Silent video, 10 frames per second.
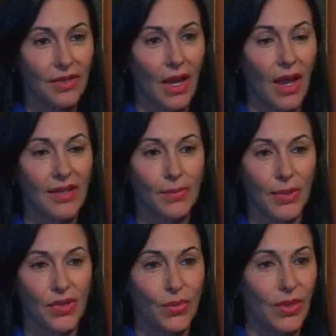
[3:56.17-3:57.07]
the
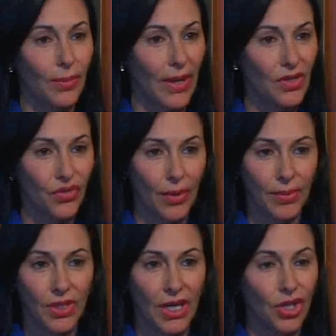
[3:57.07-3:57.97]
hospitals with the best
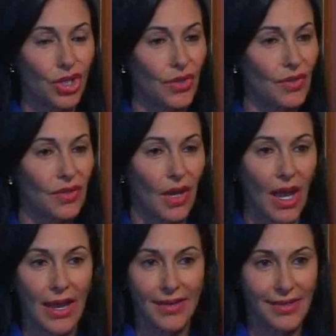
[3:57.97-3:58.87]
reputations, the
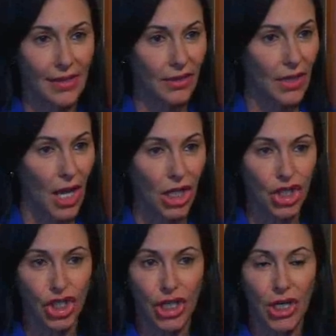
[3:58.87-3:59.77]
highest
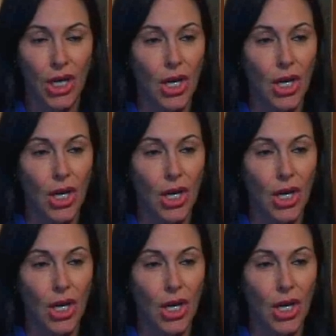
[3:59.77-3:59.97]
technology,